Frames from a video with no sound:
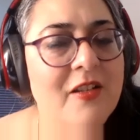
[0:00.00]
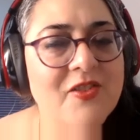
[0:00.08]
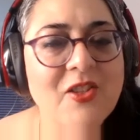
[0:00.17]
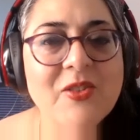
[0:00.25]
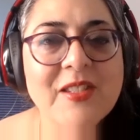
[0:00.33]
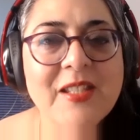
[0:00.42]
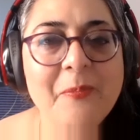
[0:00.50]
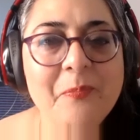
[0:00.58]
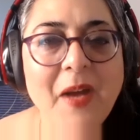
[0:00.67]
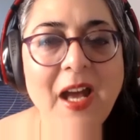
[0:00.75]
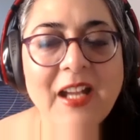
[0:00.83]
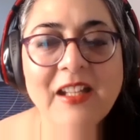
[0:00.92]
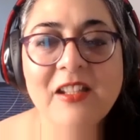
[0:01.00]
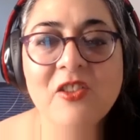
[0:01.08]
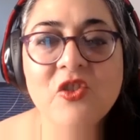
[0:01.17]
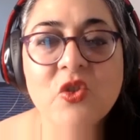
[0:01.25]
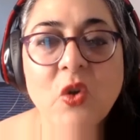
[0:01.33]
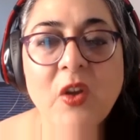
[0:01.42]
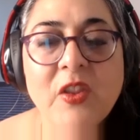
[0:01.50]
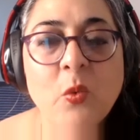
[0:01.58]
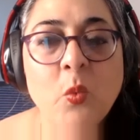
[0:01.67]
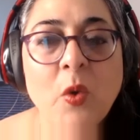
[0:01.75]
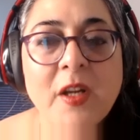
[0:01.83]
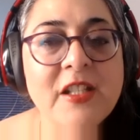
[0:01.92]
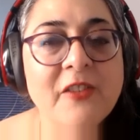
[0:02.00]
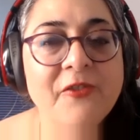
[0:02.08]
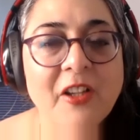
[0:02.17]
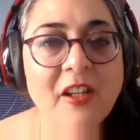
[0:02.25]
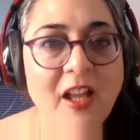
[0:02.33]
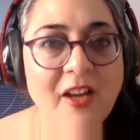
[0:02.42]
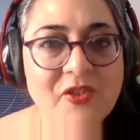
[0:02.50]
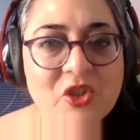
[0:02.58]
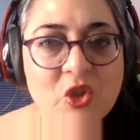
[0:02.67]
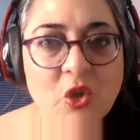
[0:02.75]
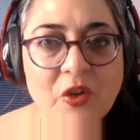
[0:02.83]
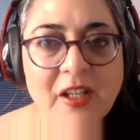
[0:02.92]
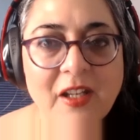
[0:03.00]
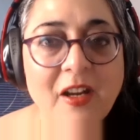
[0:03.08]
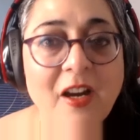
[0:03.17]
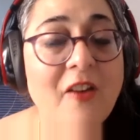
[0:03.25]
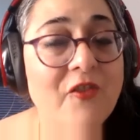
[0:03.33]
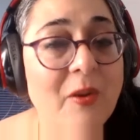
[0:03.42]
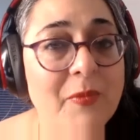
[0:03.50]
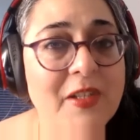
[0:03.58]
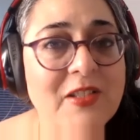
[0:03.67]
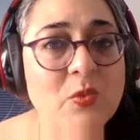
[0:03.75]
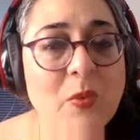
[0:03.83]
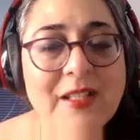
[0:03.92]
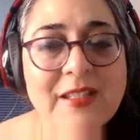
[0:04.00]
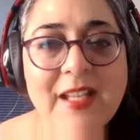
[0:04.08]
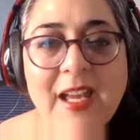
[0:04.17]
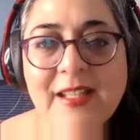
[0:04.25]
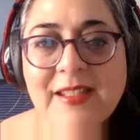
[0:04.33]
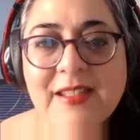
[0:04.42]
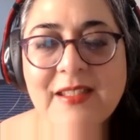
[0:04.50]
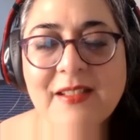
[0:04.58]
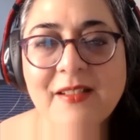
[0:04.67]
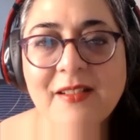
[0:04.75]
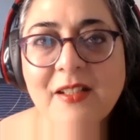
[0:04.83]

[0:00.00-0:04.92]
So sit back and enjoy the wonderful life story from this week's guest.